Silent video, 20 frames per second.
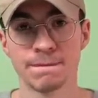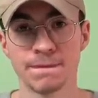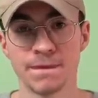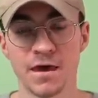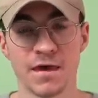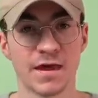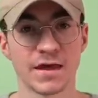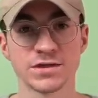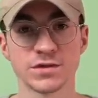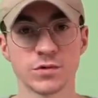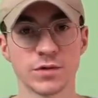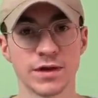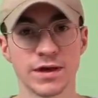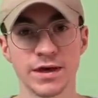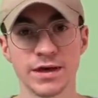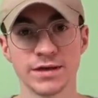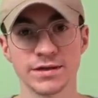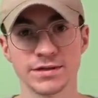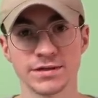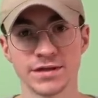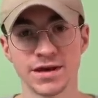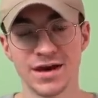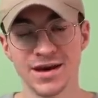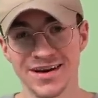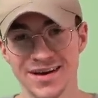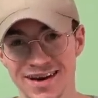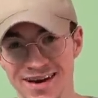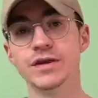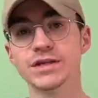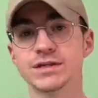Yeah, that's all it is.
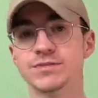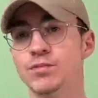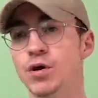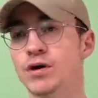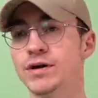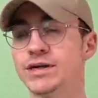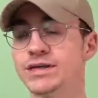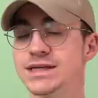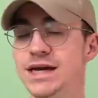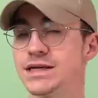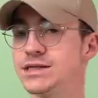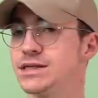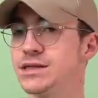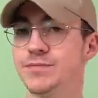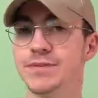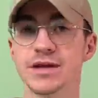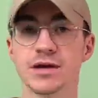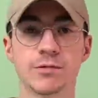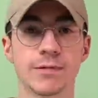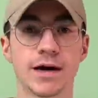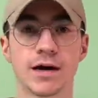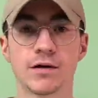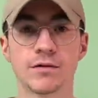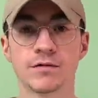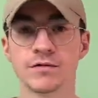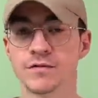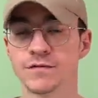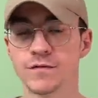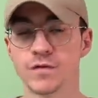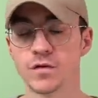This mod has actually been
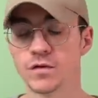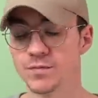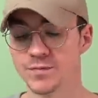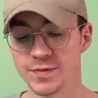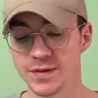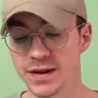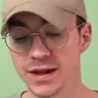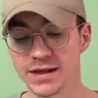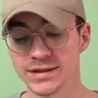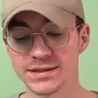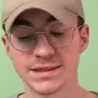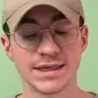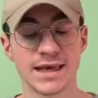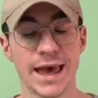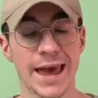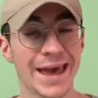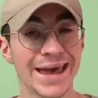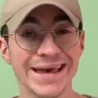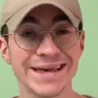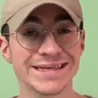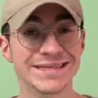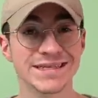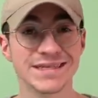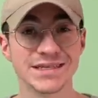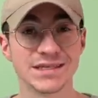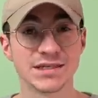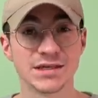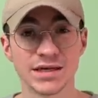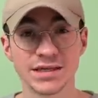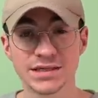around for bloody
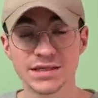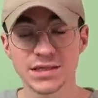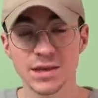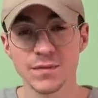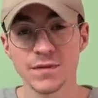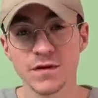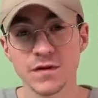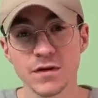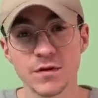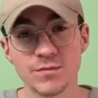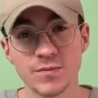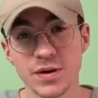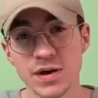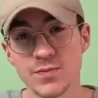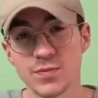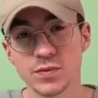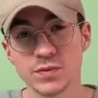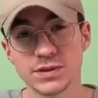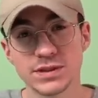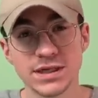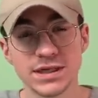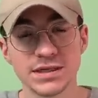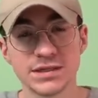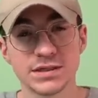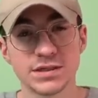ages. It's something that people did